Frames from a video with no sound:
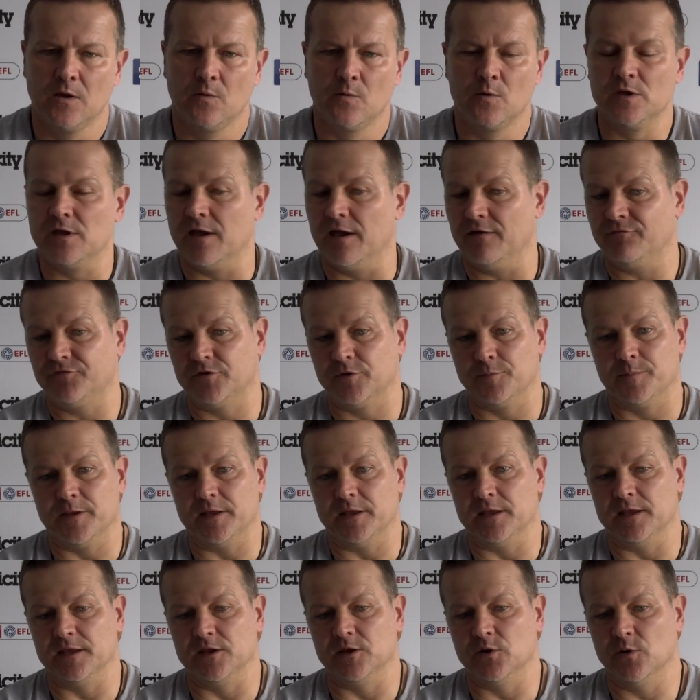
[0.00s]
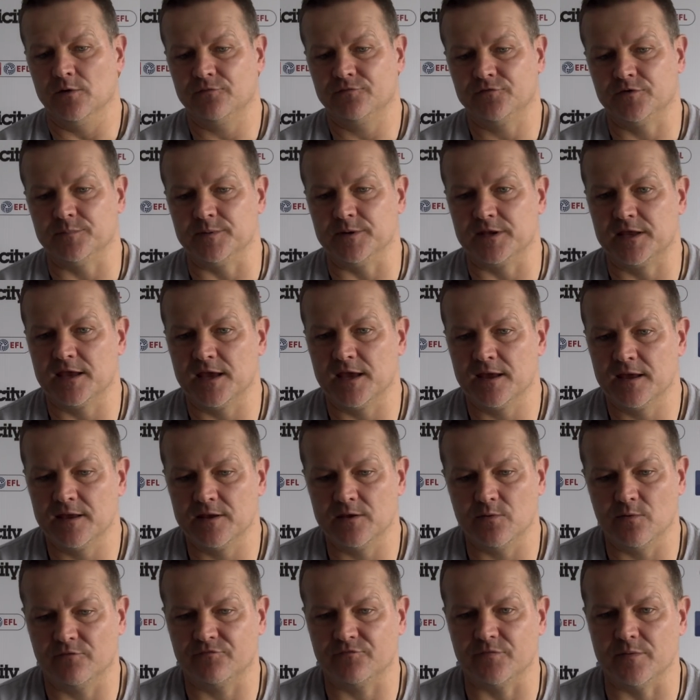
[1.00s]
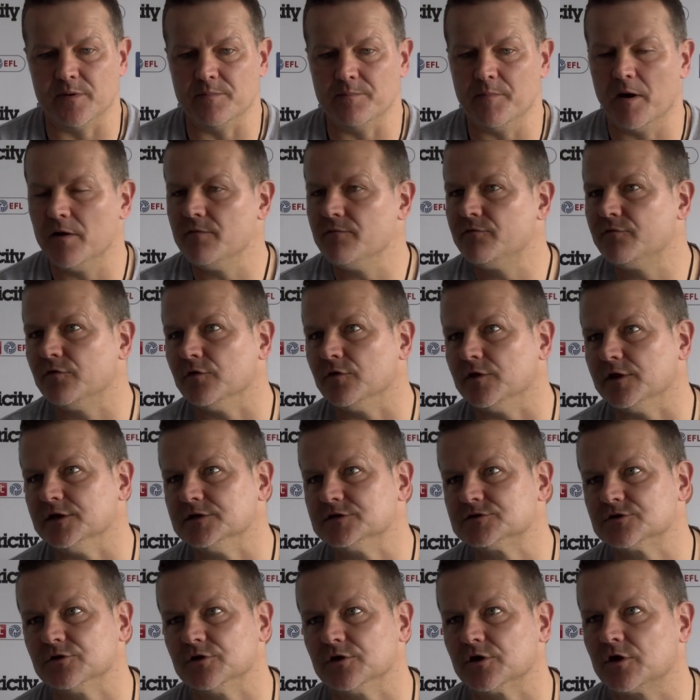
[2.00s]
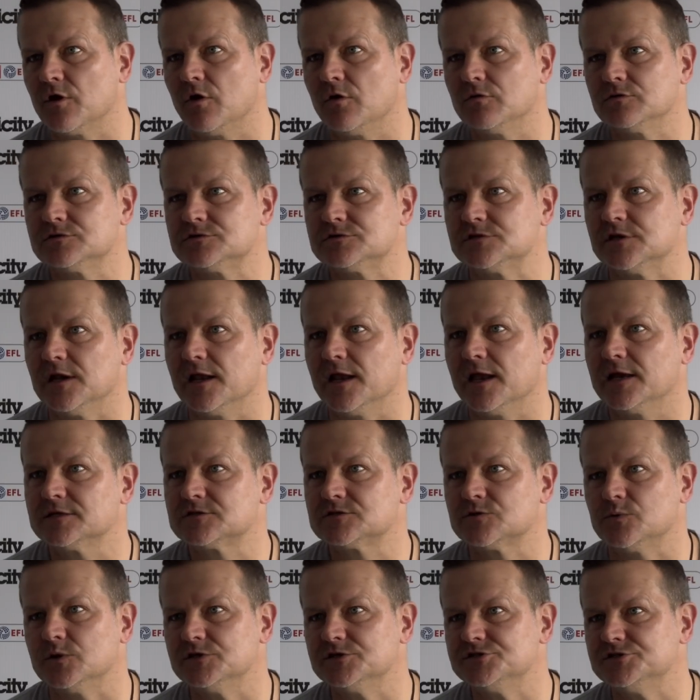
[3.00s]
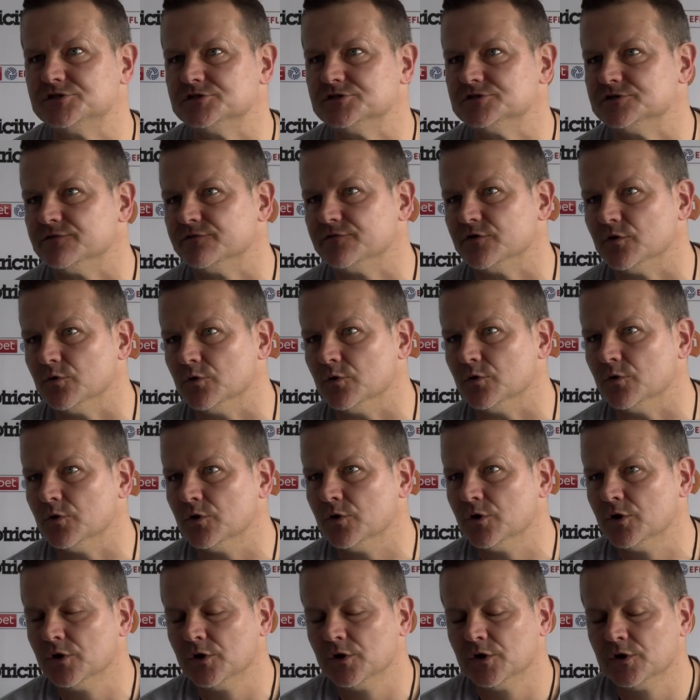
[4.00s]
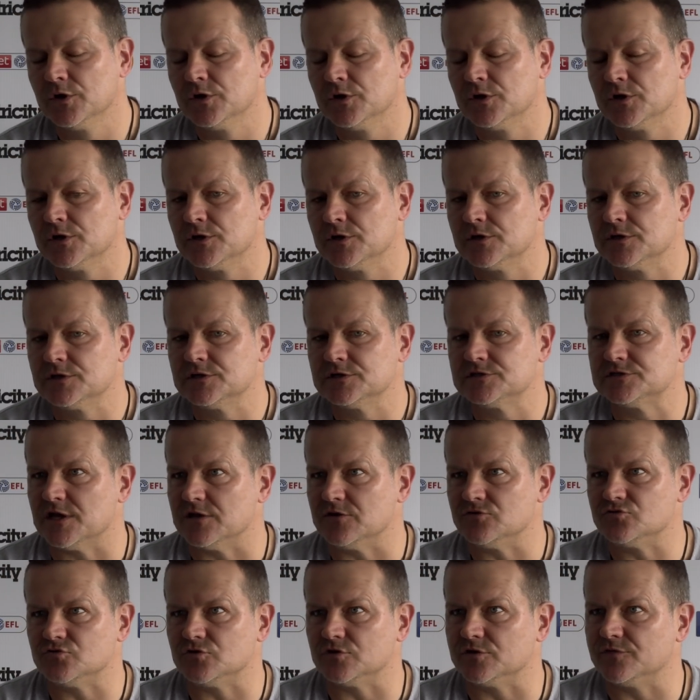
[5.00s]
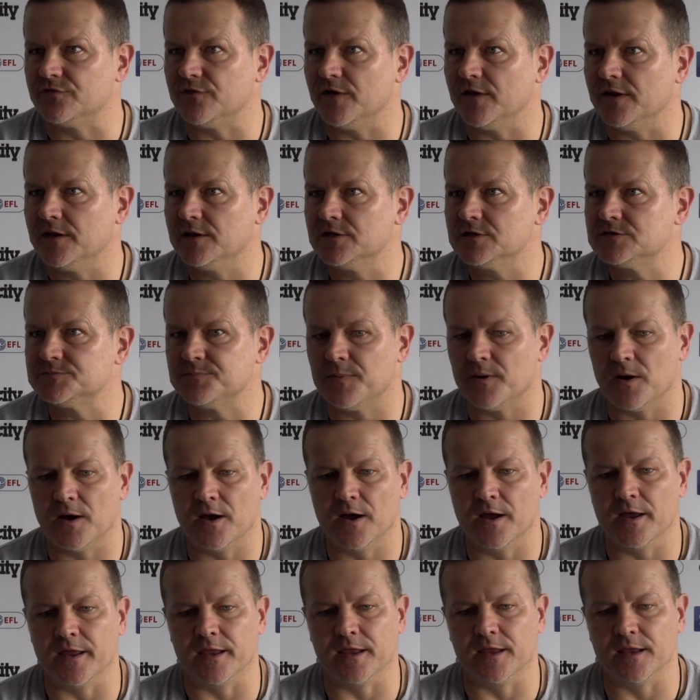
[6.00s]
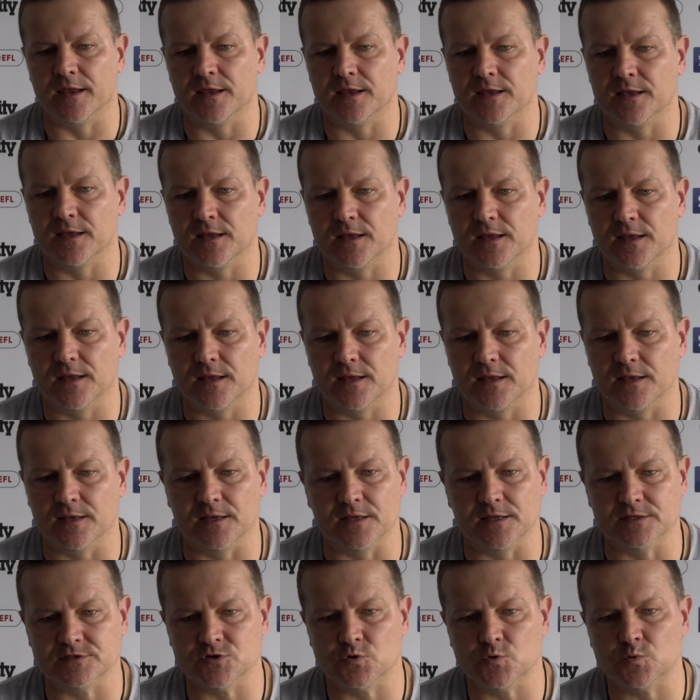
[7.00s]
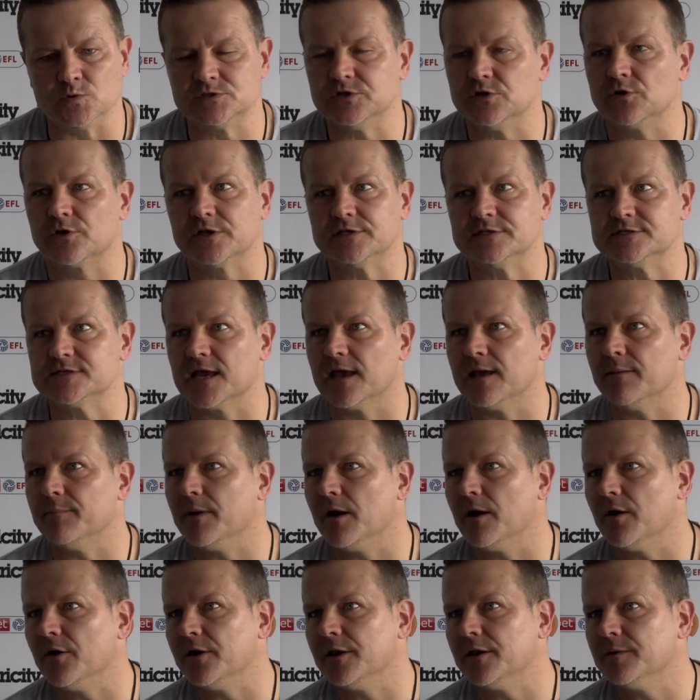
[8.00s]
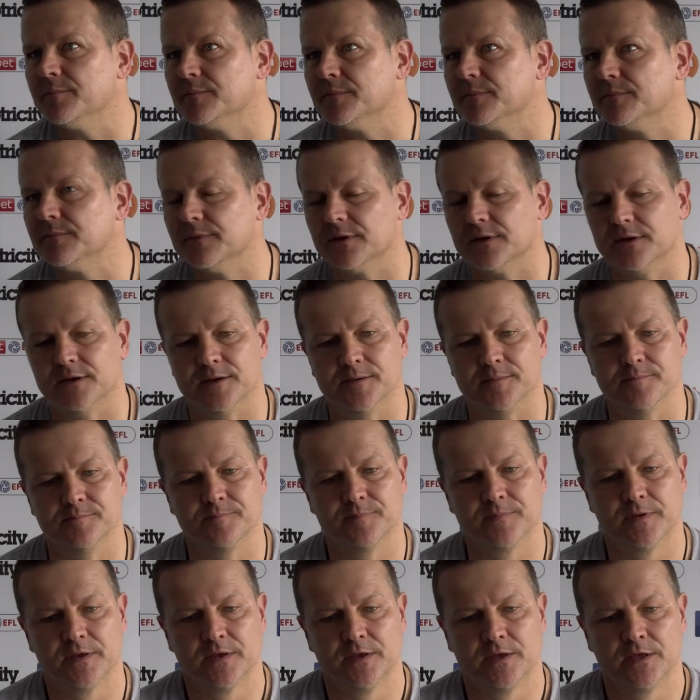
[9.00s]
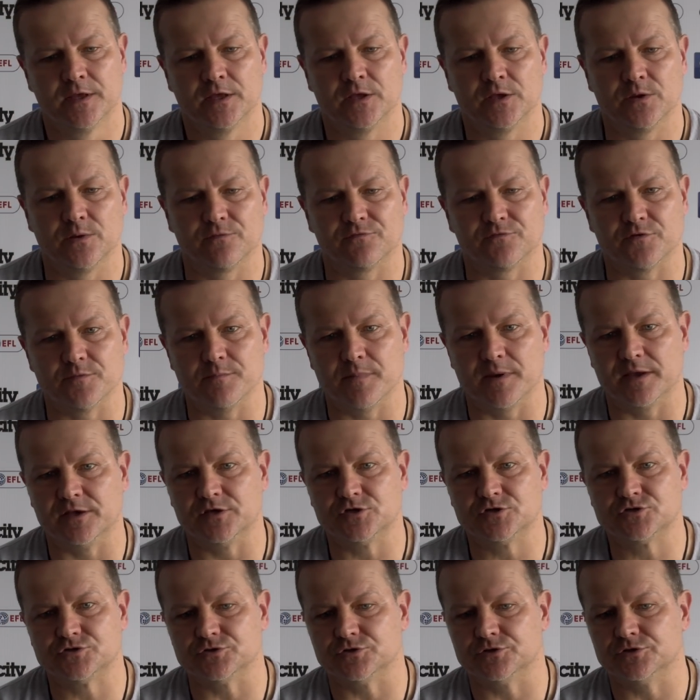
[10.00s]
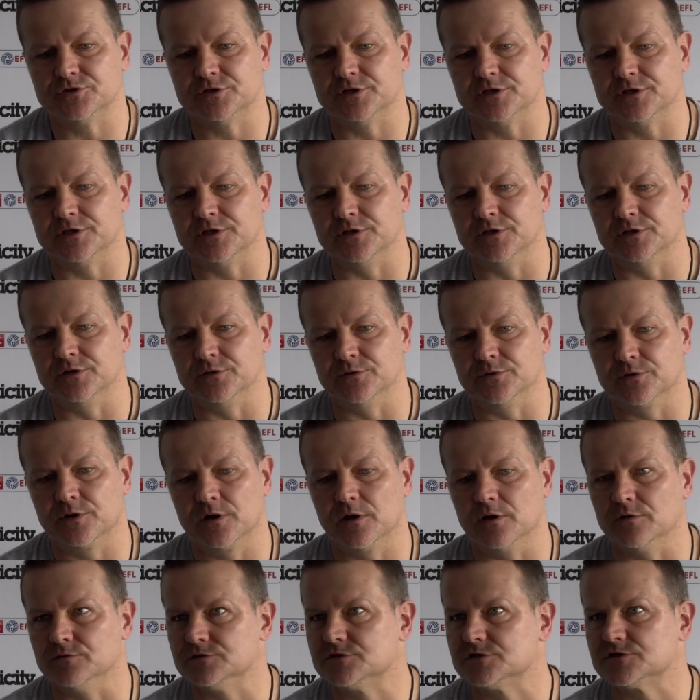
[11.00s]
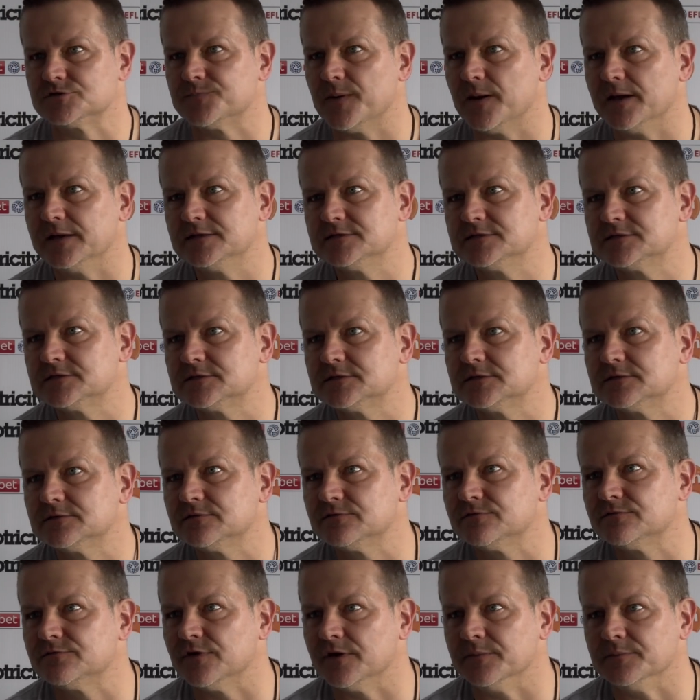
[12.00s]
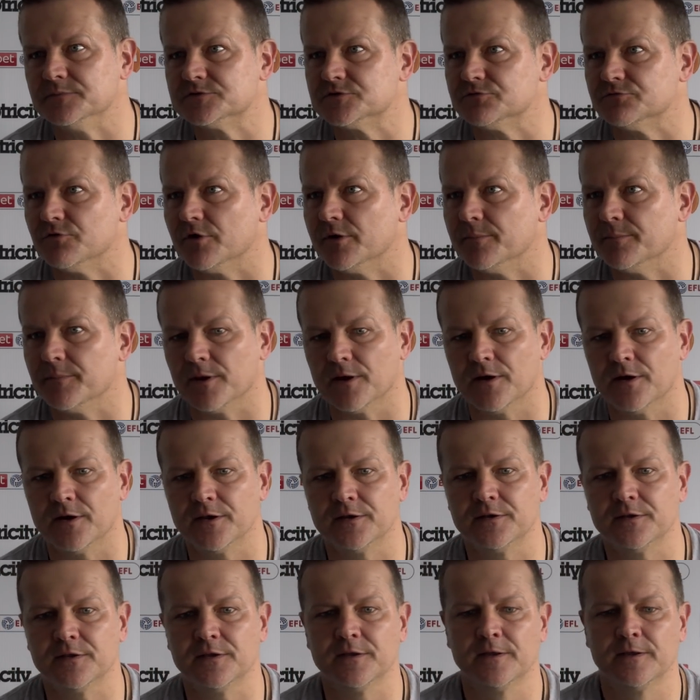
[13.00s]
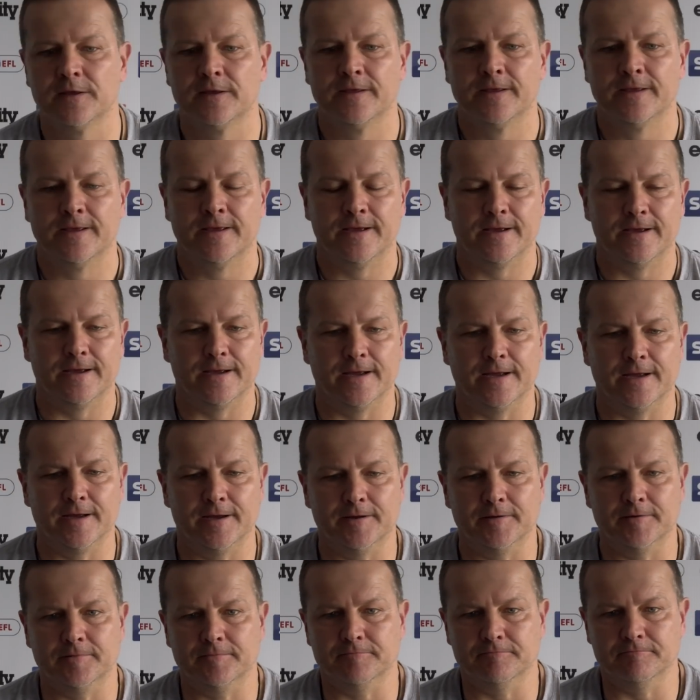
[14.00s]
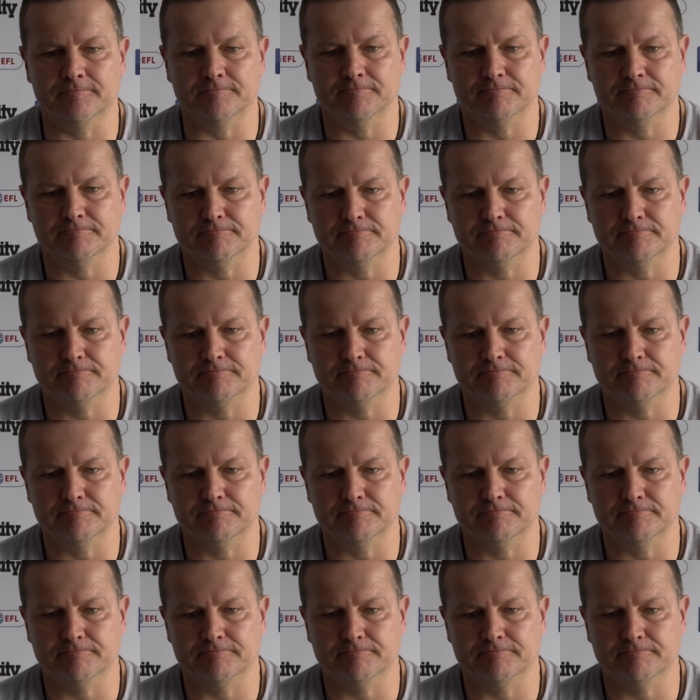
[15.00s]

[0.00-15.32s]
But you have to be mindful that he's going to constantly ask questions of your central defenders. He's always looking to get in behind him. You have to make sure that you close the space for him to run in behind. And